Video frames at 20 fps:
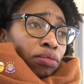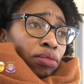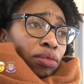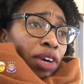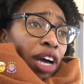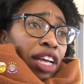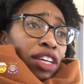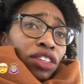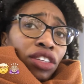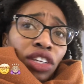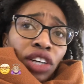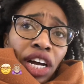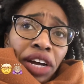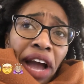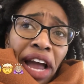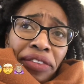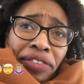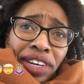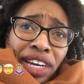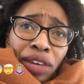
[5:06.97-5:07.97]
don't know,
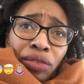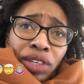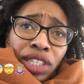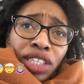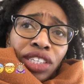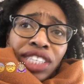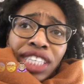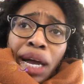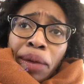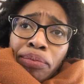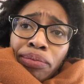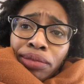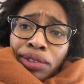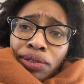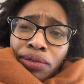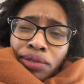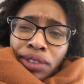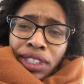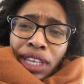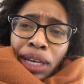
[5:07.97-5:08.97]
I forget what it is,
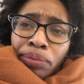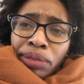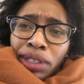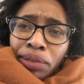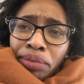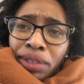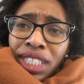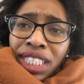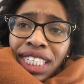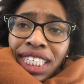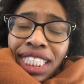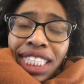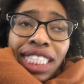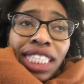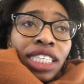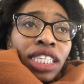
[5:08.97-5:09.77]
Ssamjigil.